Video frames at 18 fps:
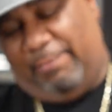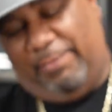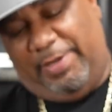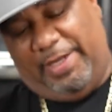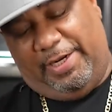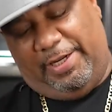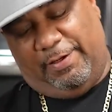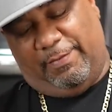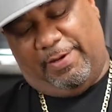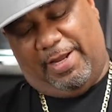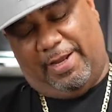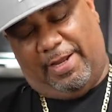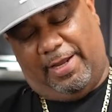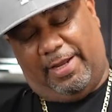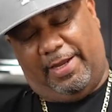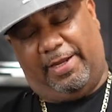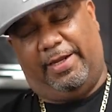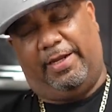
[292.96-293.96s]
medium
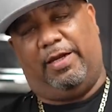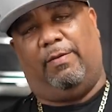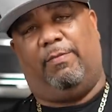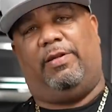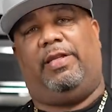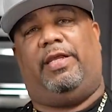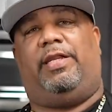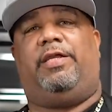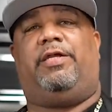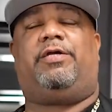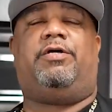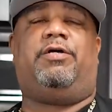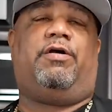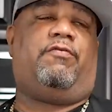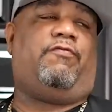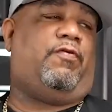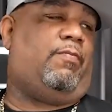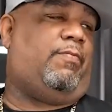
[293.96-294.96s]
high, and I'm gonna let it
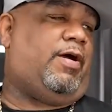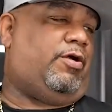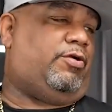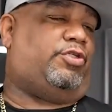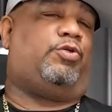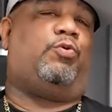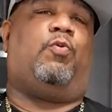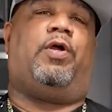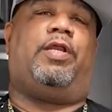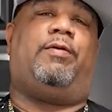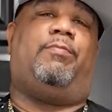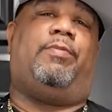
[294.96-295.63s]
cook for about 20